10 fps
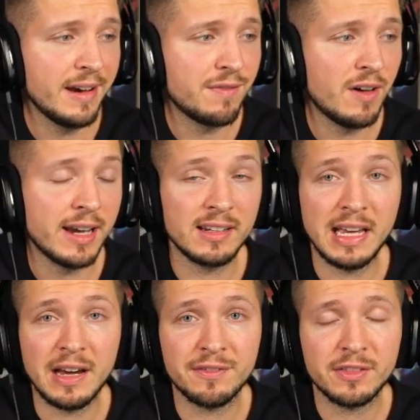Finally,
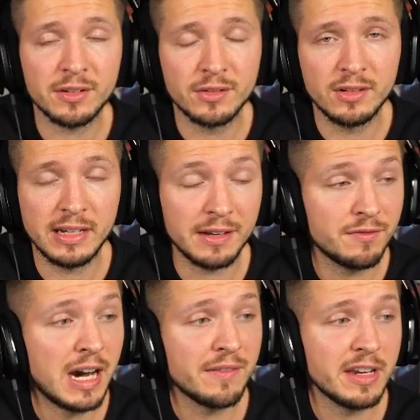after like
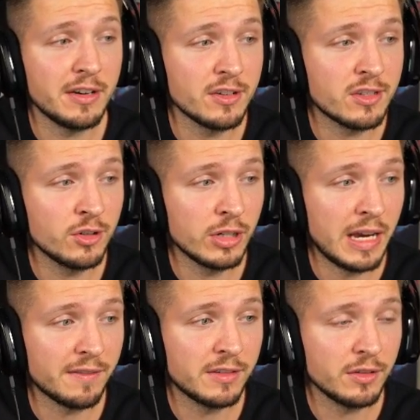5 years, you don't
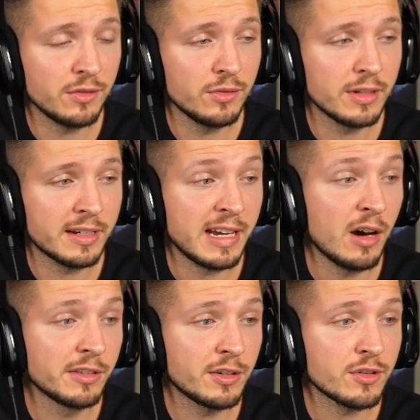have to
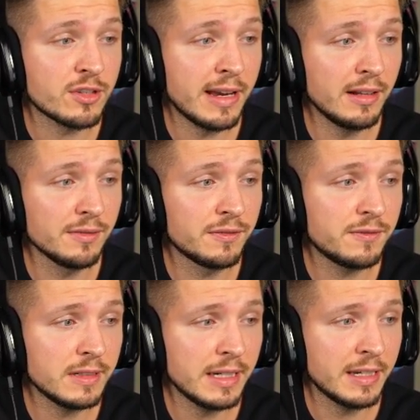count
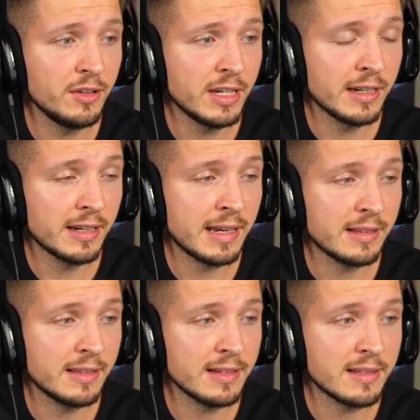yourself. You're gonna
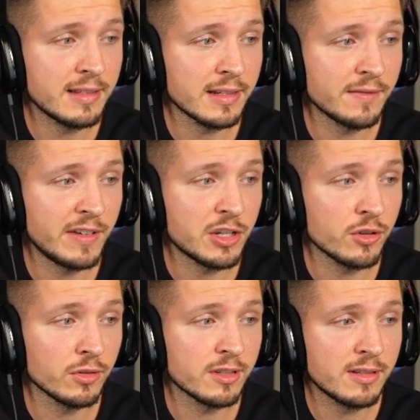get this
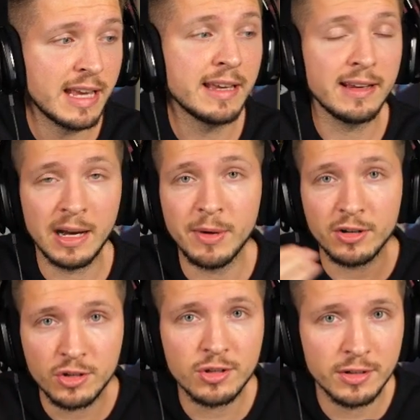visual saying how
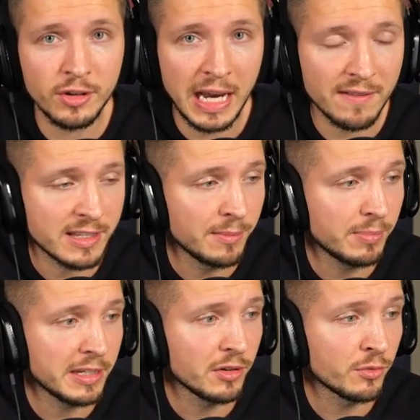much you have,
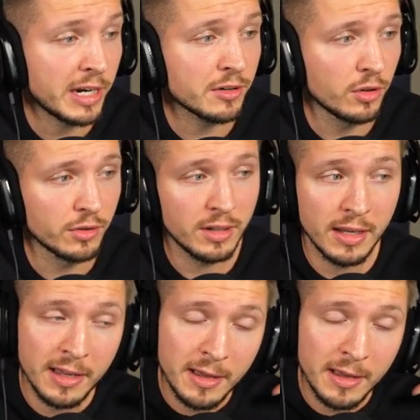simply your record.